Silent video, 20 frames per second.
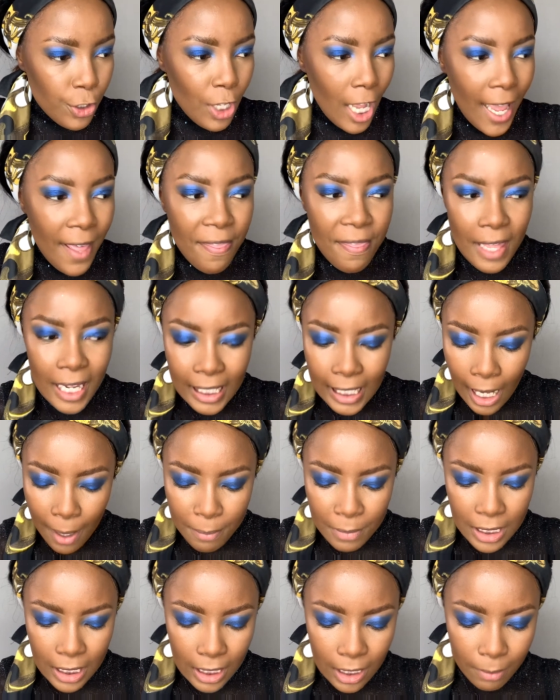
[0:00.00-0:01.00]
I think I'm
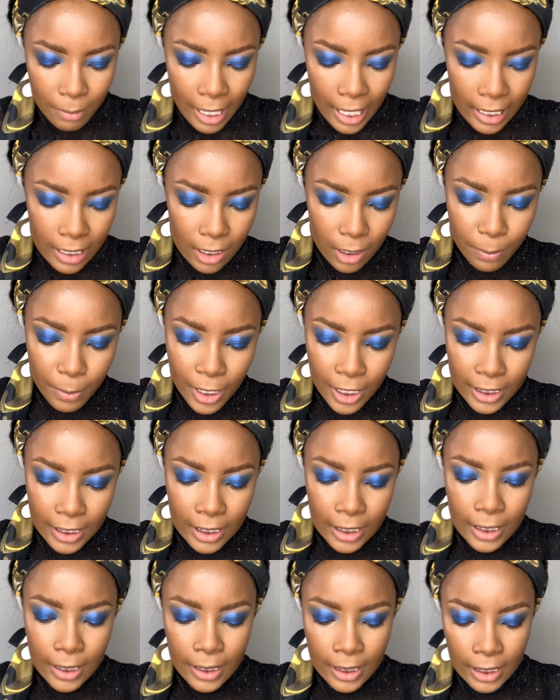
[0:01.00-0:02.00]
dating my ideal
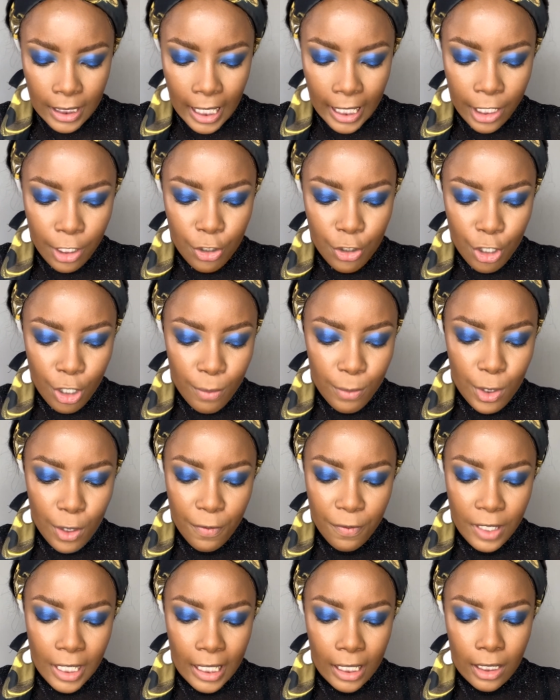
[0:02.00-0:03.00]
partner, like in terms
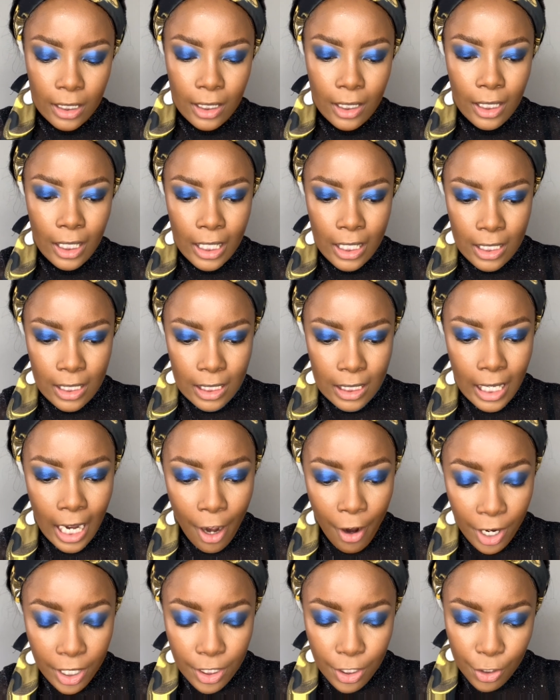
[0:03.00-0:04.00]
of like his
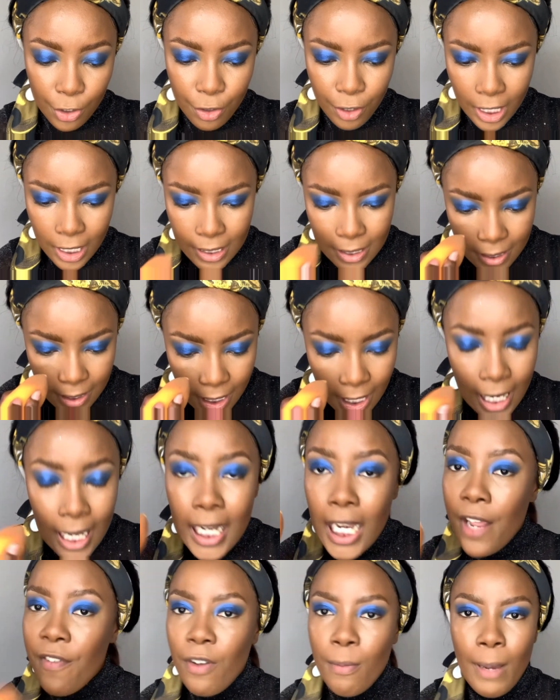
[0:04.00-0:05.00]
character traits,
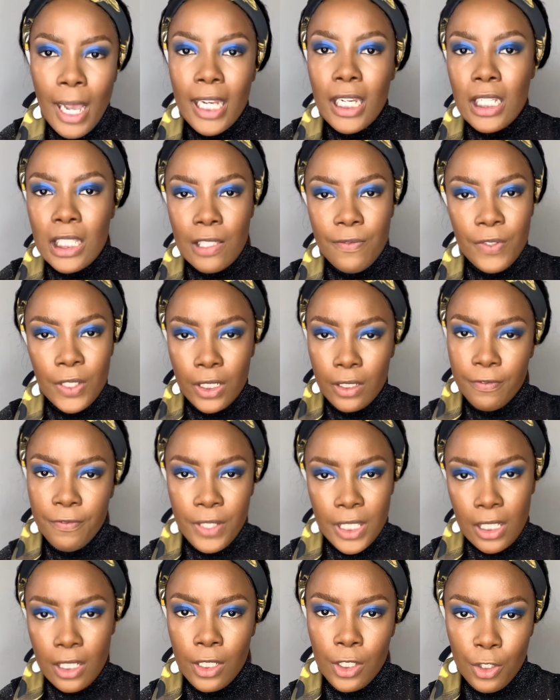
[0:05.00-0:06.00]
never mind his
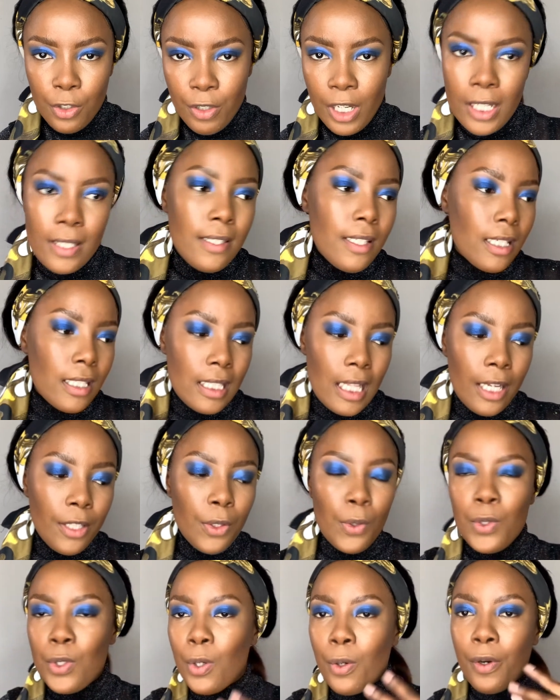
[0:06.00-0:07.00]
physical traits, because like
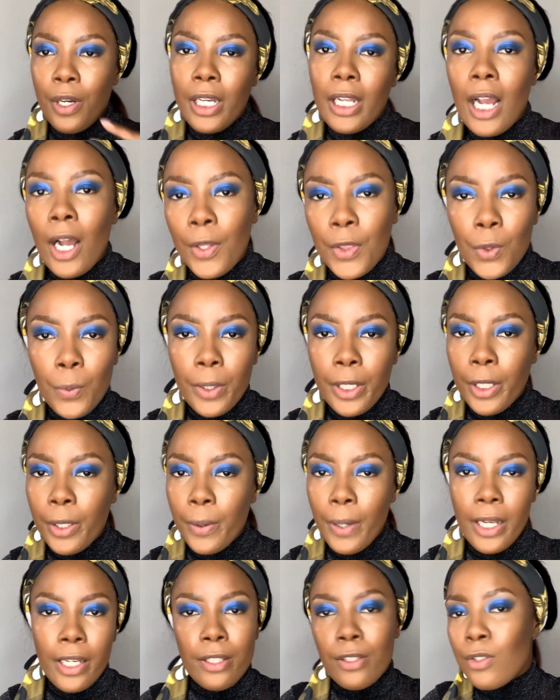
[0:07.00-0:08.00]
those are already out the window
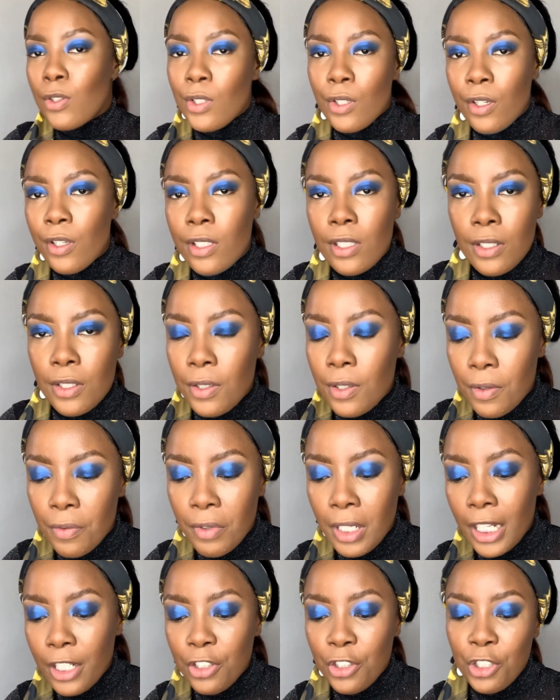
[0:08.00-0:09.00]
and it's 2 years into the
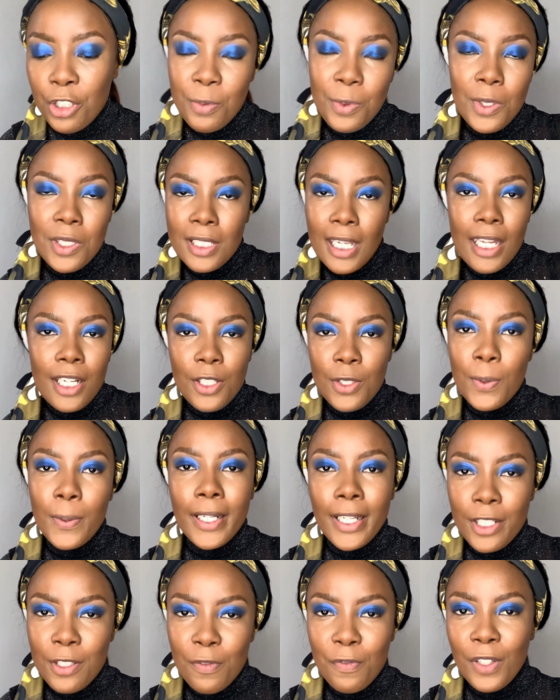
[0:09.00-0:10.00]
relationship, so it's kind of too
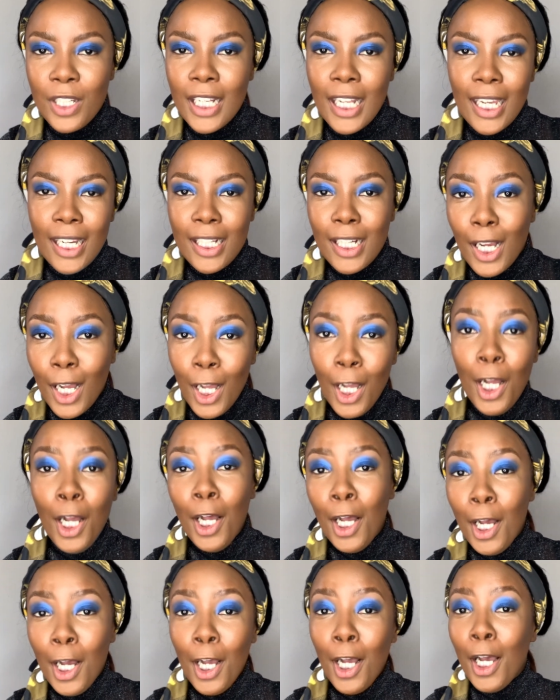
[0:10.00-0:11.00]
late to feel like,
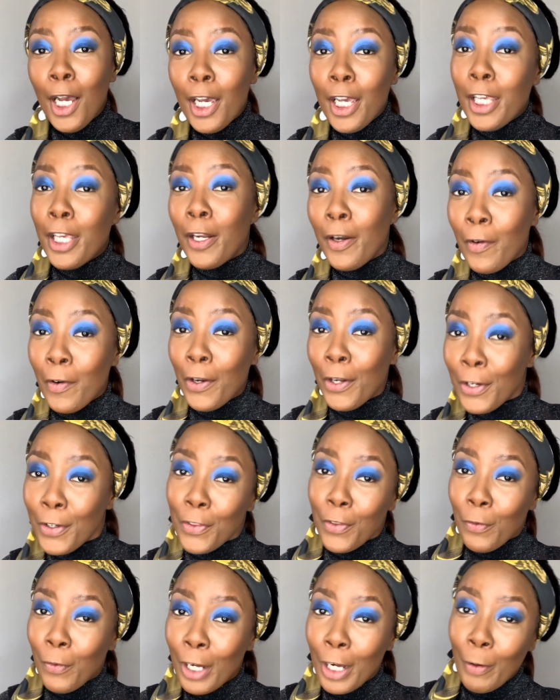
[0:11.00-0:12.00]
oh, you don't look
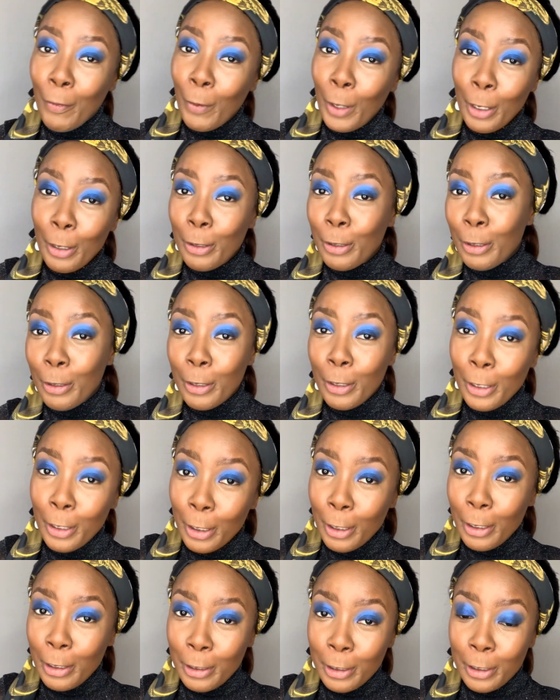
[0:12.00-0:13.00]
the way I wanted you to
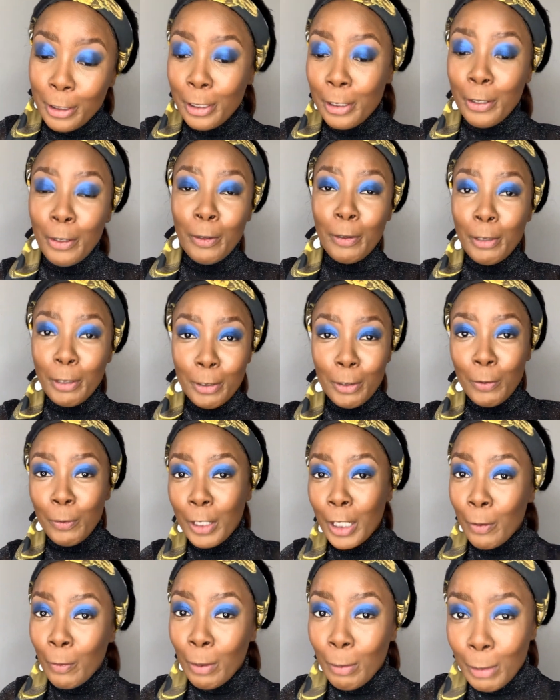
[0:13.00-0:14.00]
look, you don't look the way
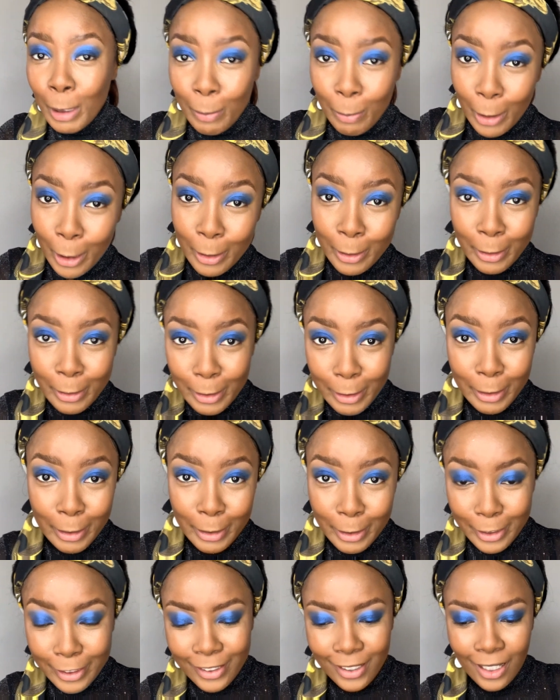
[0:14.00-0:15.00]
I want my partner to look.